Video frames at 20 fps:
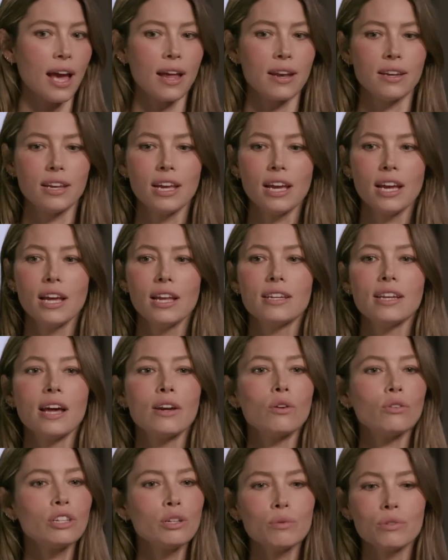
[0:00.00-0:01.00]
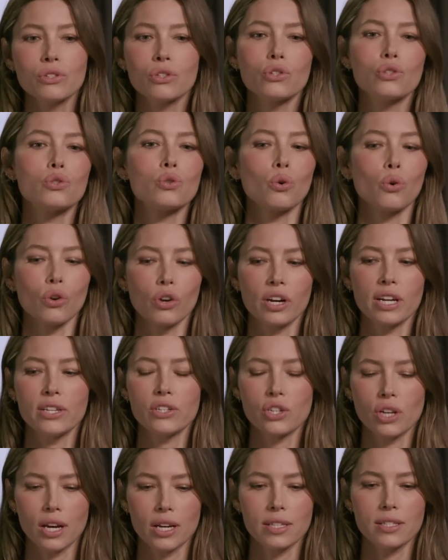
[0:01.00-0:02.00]
And not only was the story
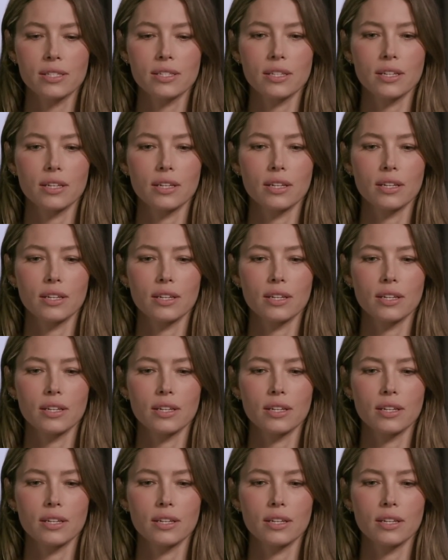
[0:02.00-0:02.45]
just